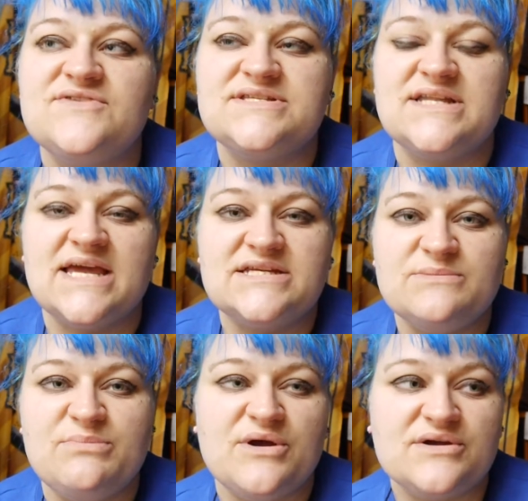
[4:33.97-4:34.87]
just
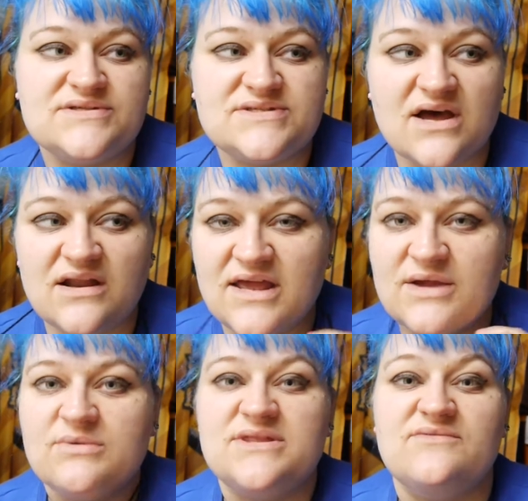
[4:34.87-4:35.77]
selected books that are
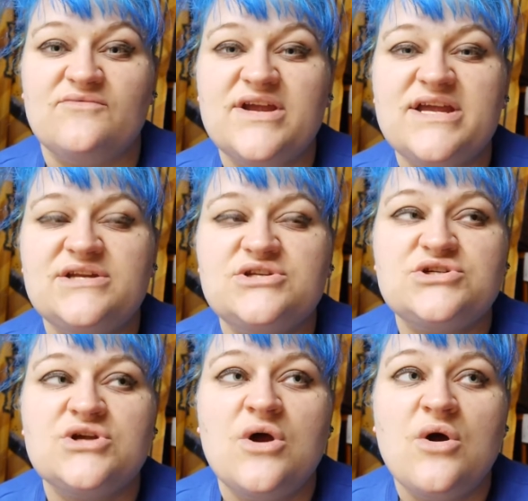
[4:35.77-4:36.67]
like within reach